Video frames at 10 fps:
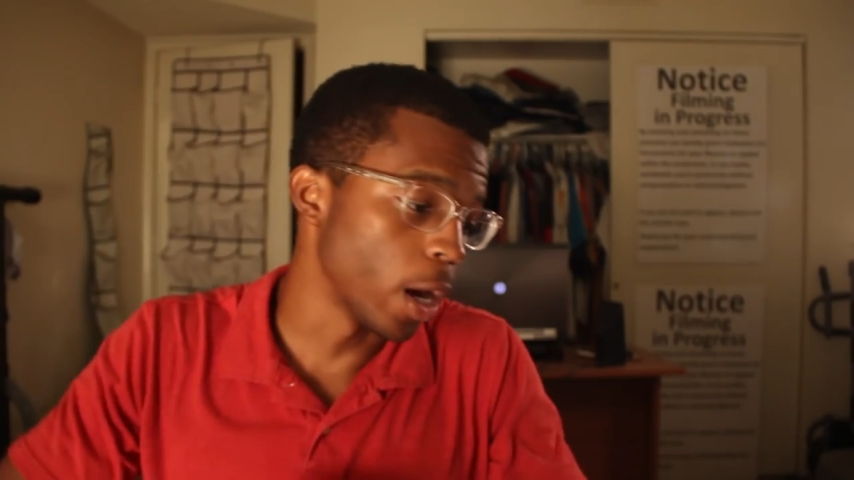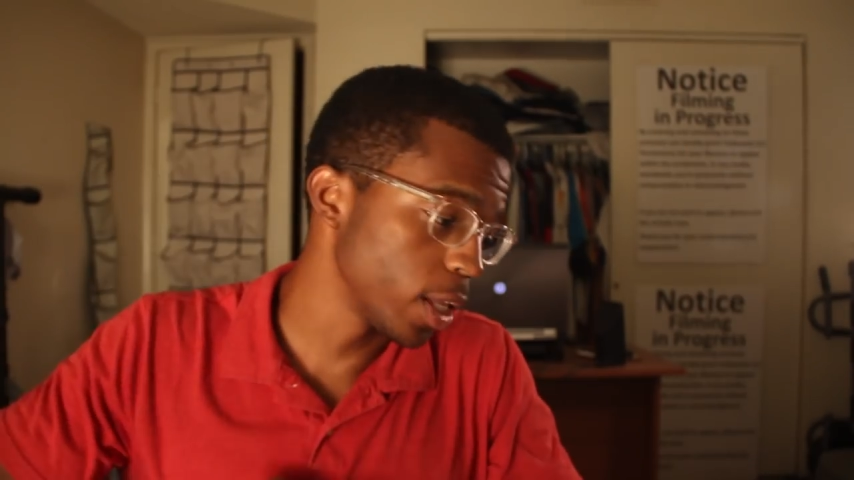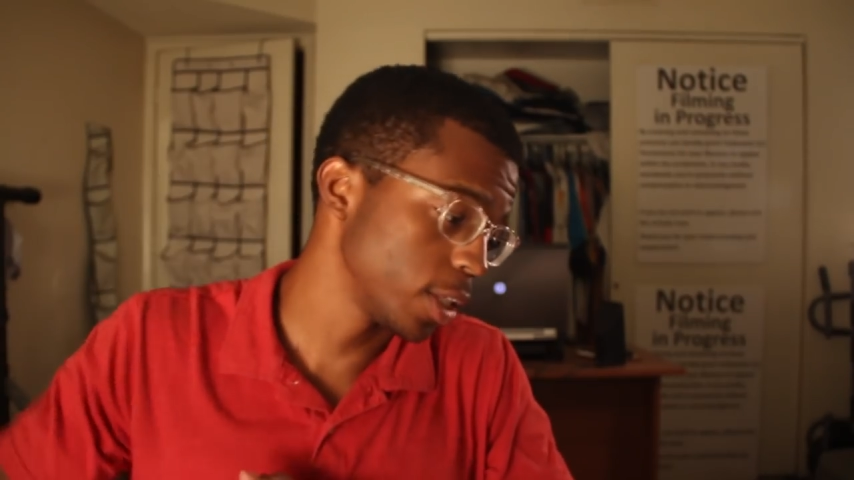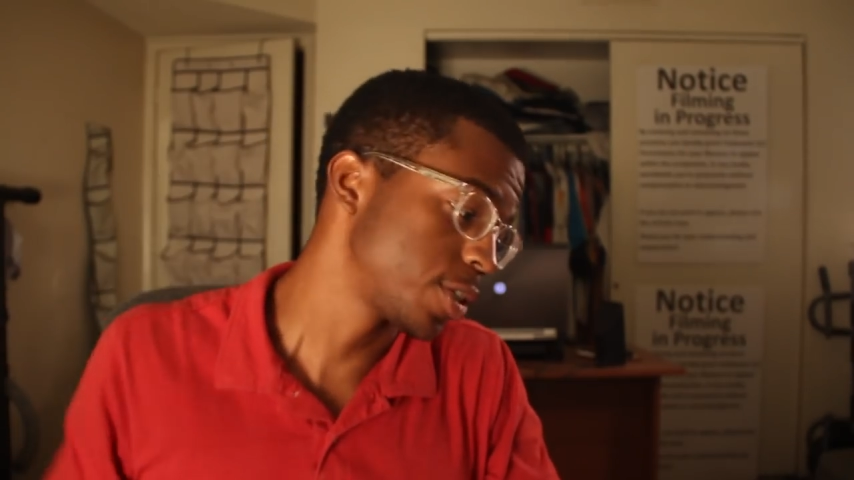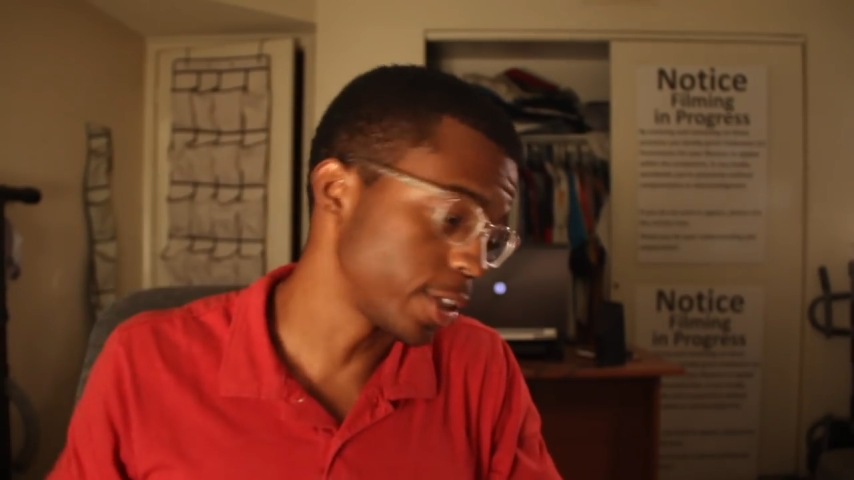All
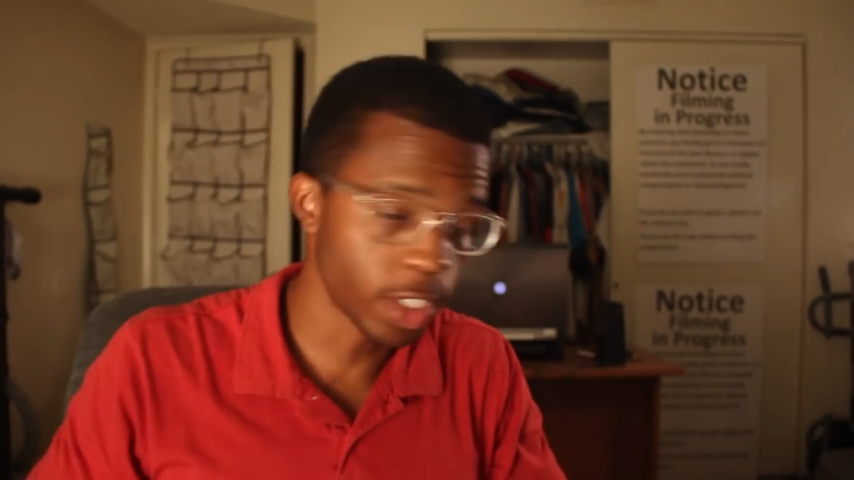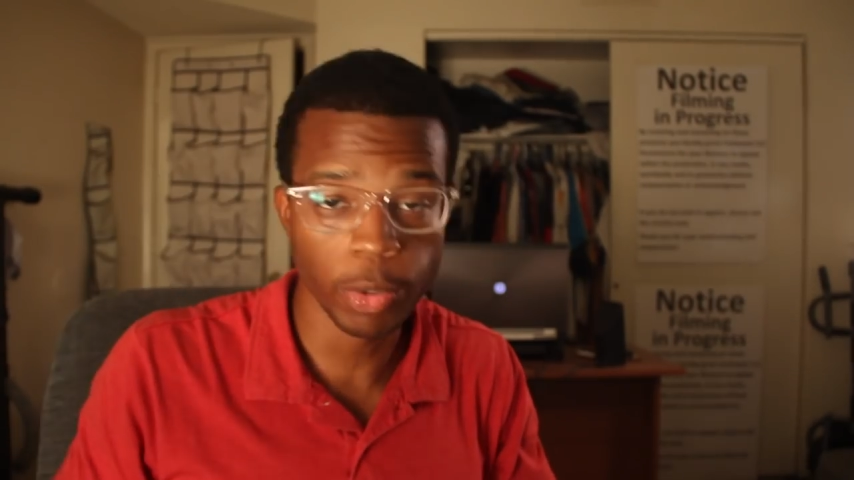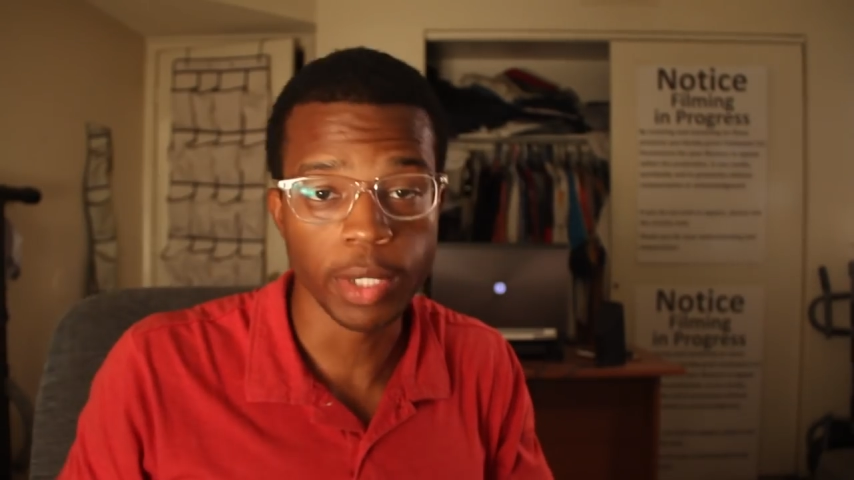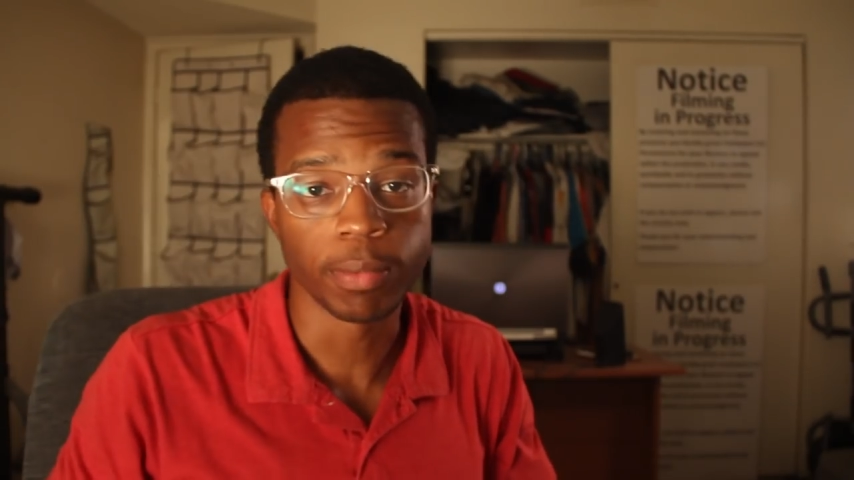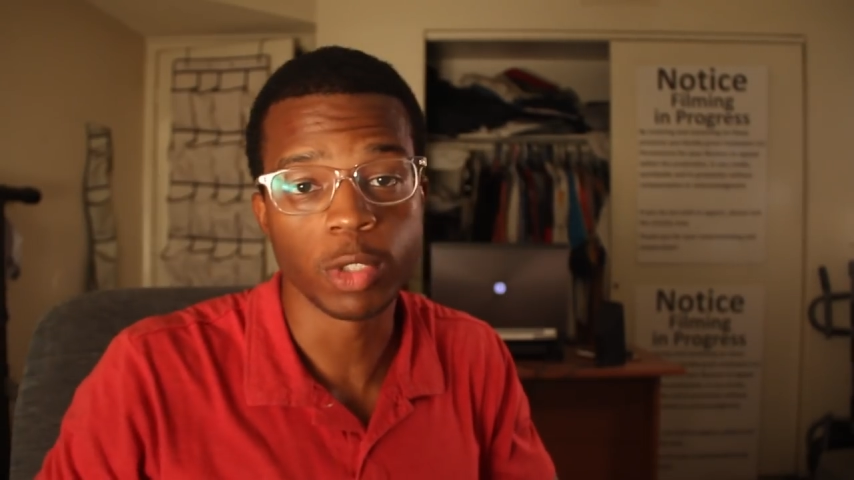right, let's get
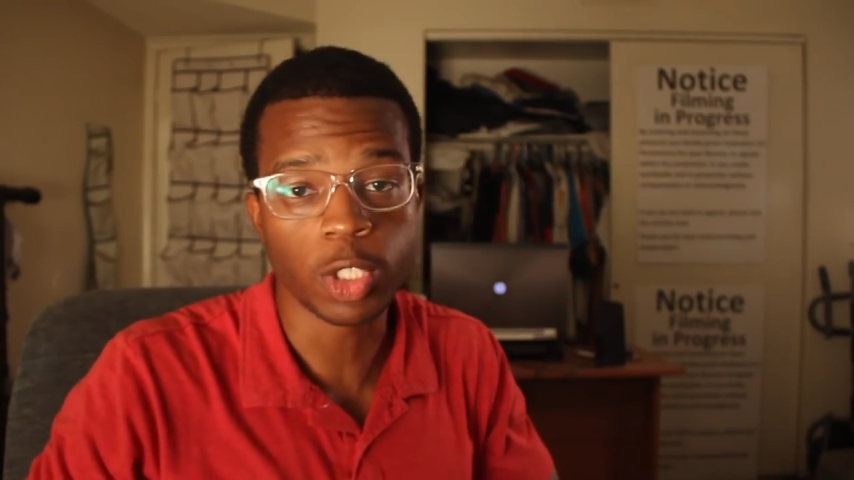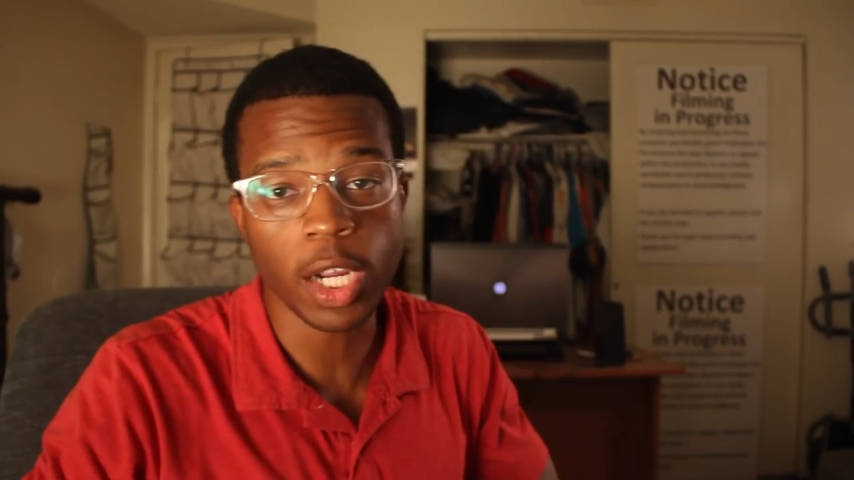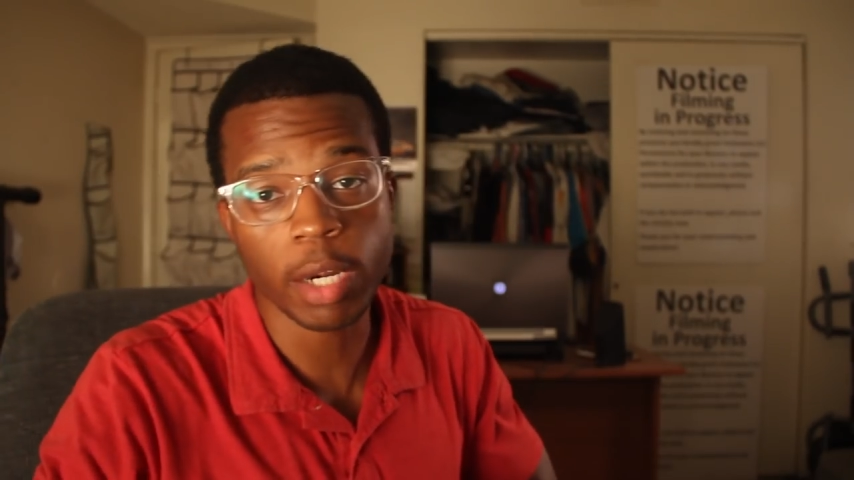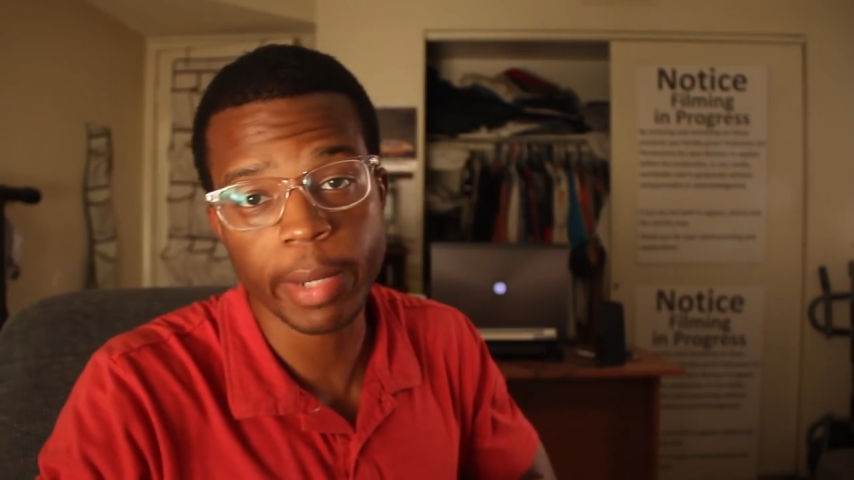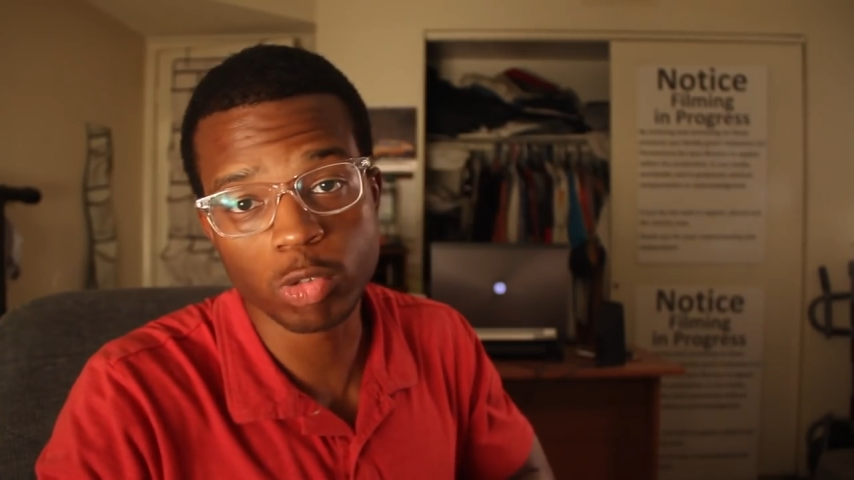to it. We're
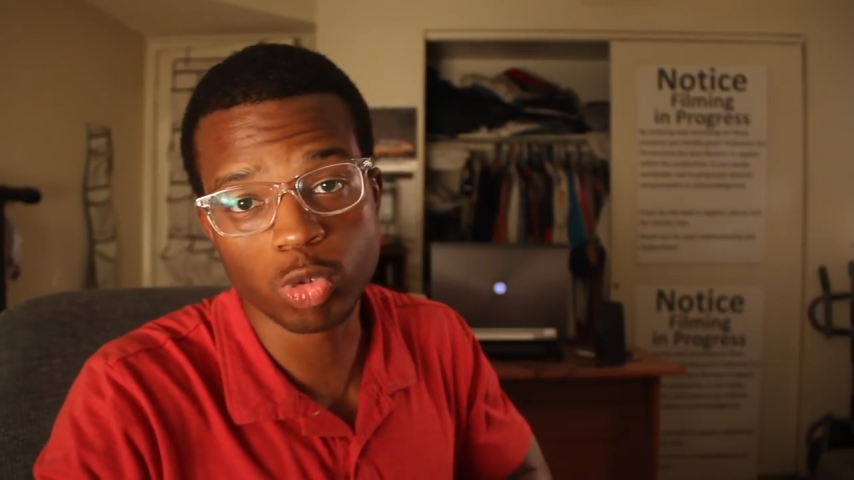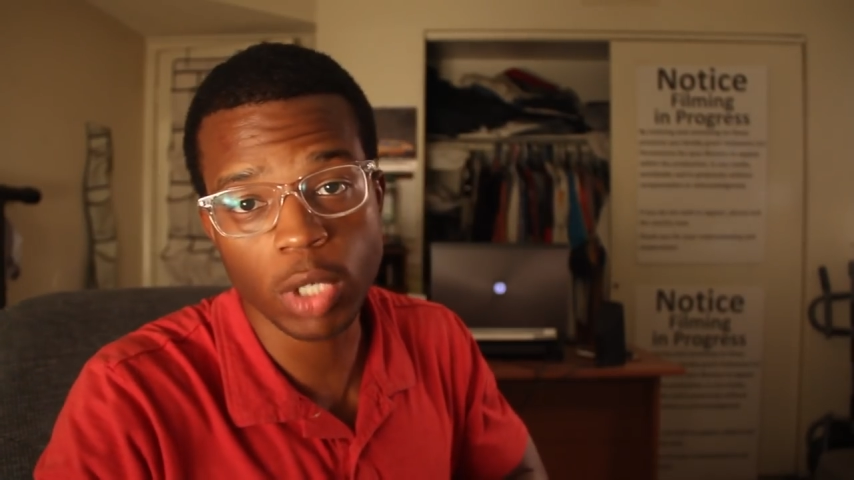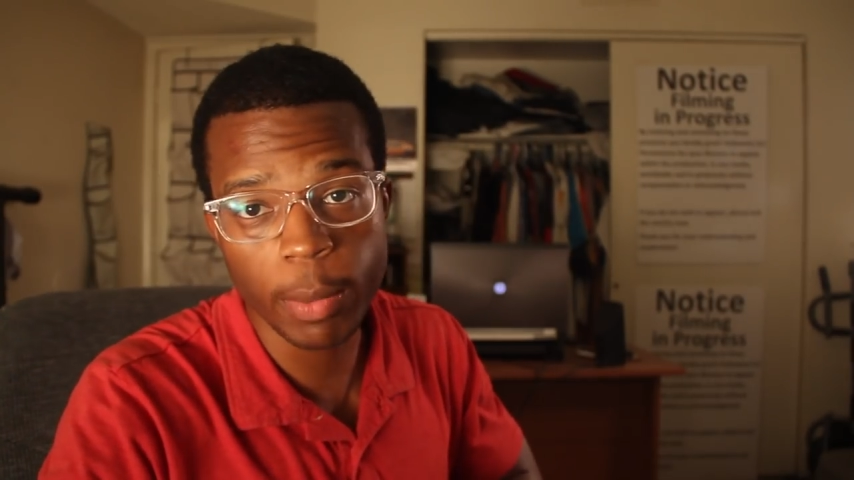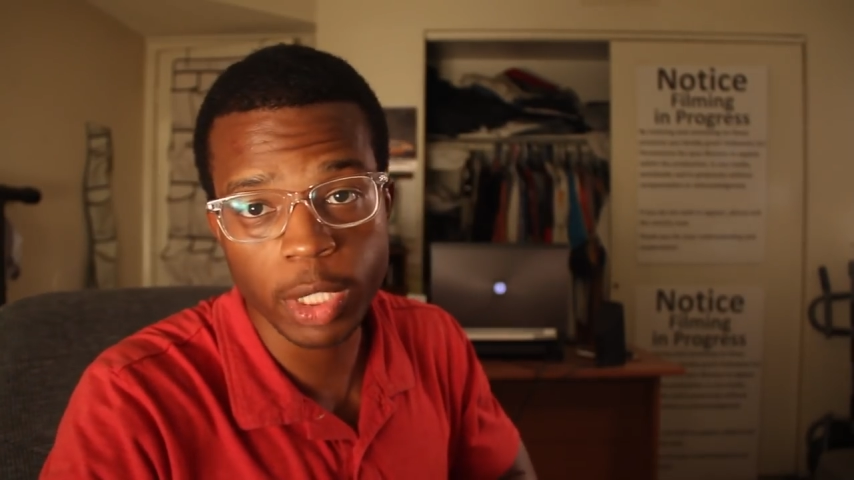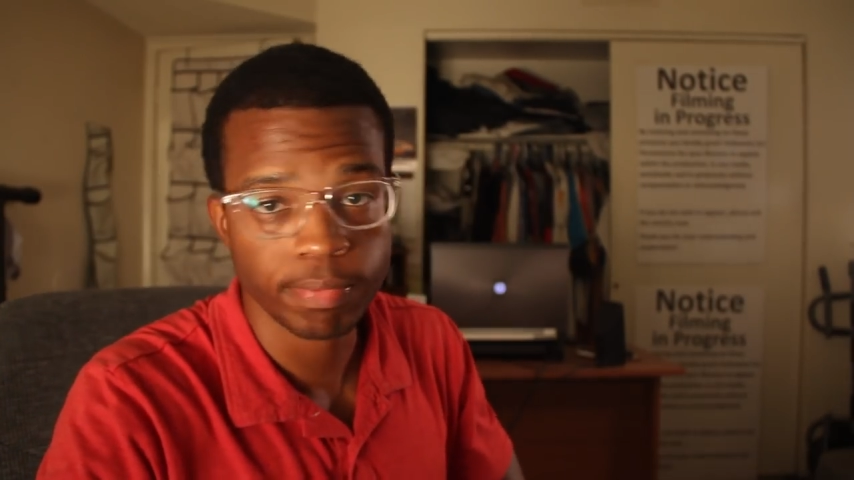talking about
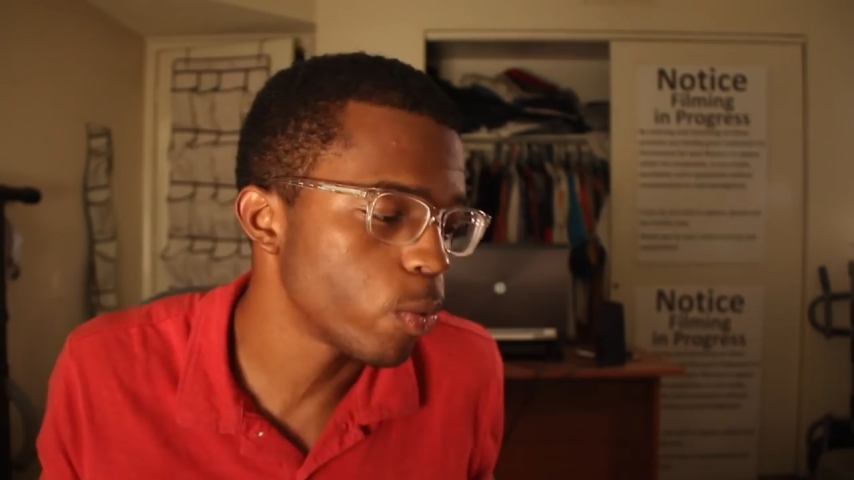drama.